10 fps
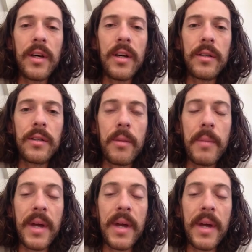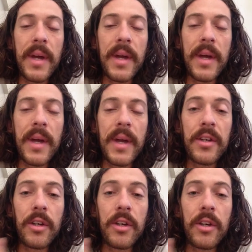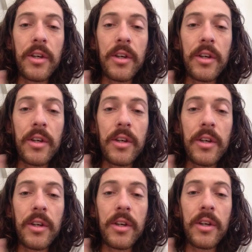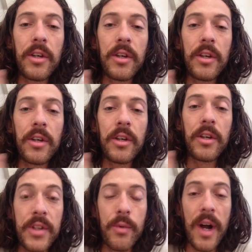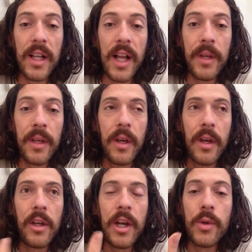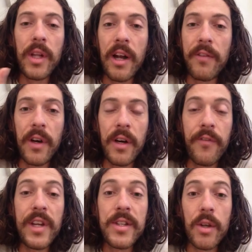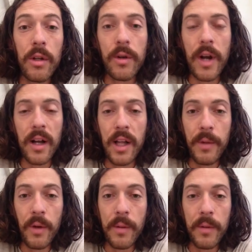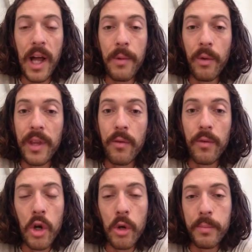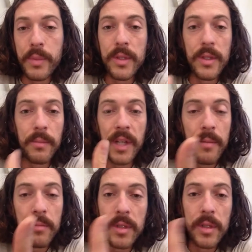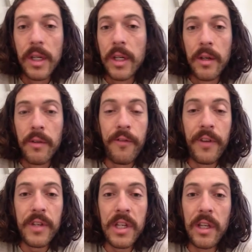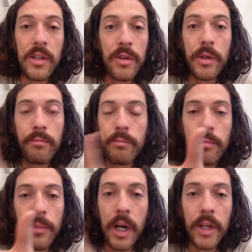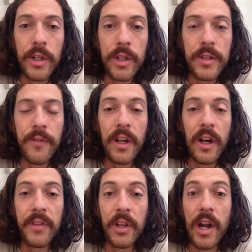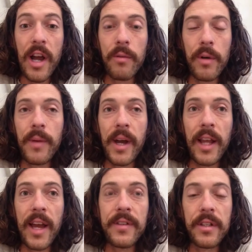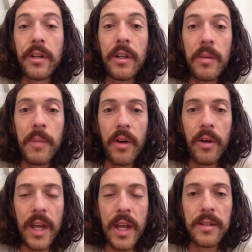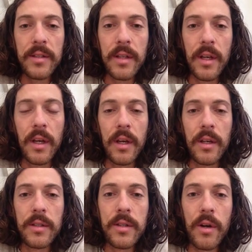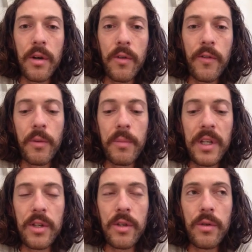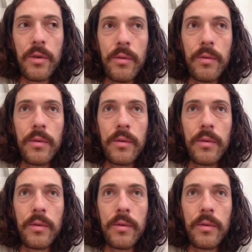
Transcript: of the mental training I've developed over the years of rock climbing, I do a lot of the free solo rock climbing, where I'm climbing without ropes, sometimes 50 to hundreds of feet off the ground, where my life is literally in my own hands. So for me to